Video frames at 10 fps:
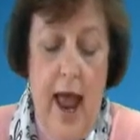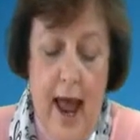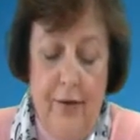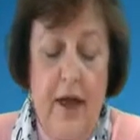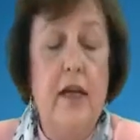
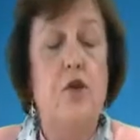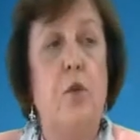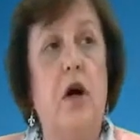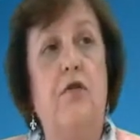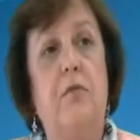at that
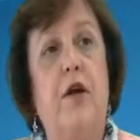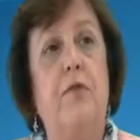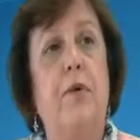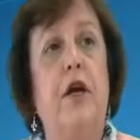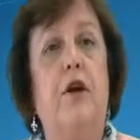
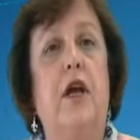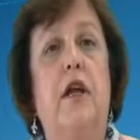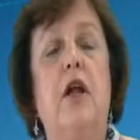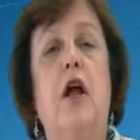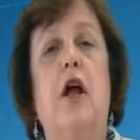12-month
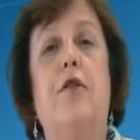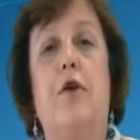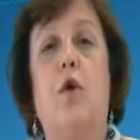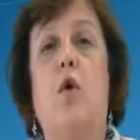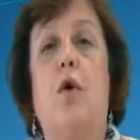period,
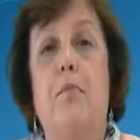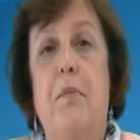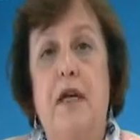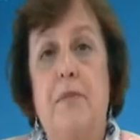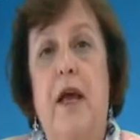the court
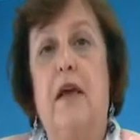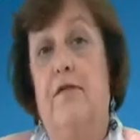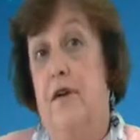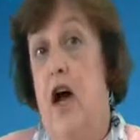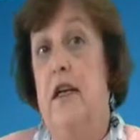must make a
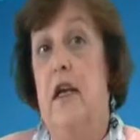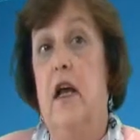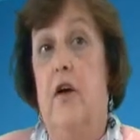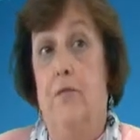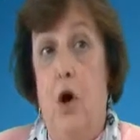
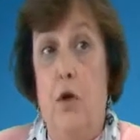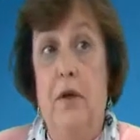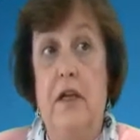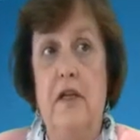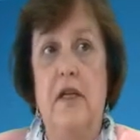finding of
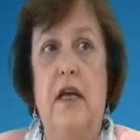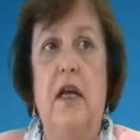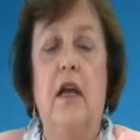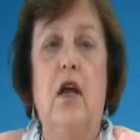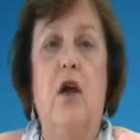
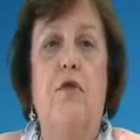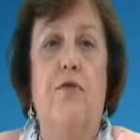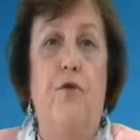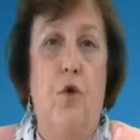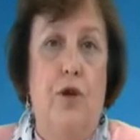permanency
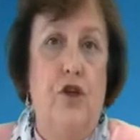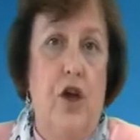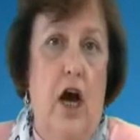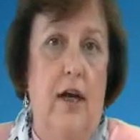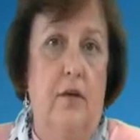for the
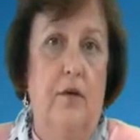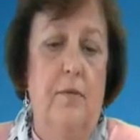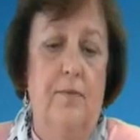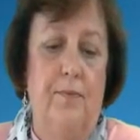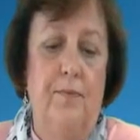child.
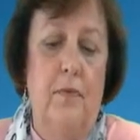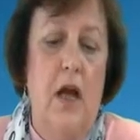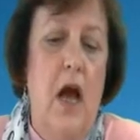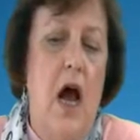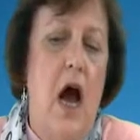
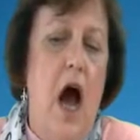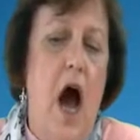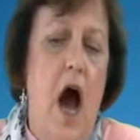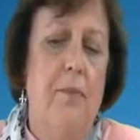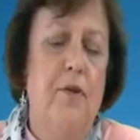
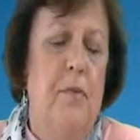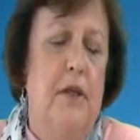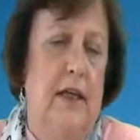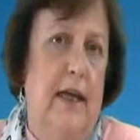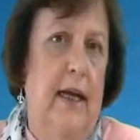
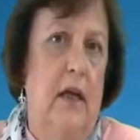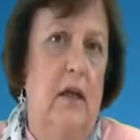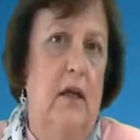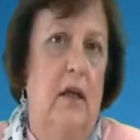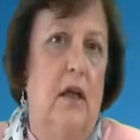Optimally,
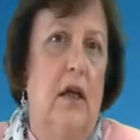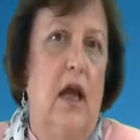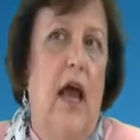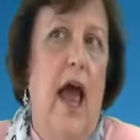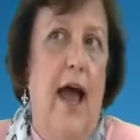
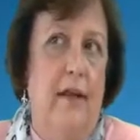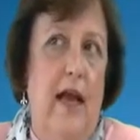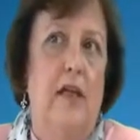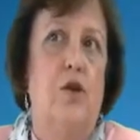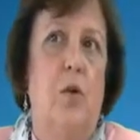at
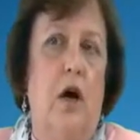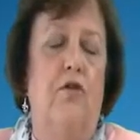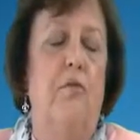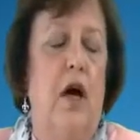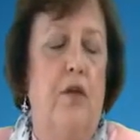that
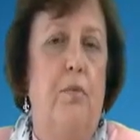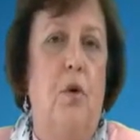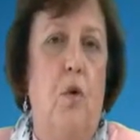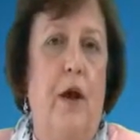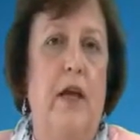12-month
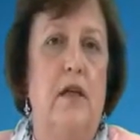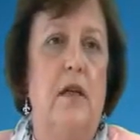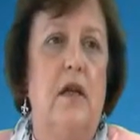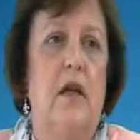point,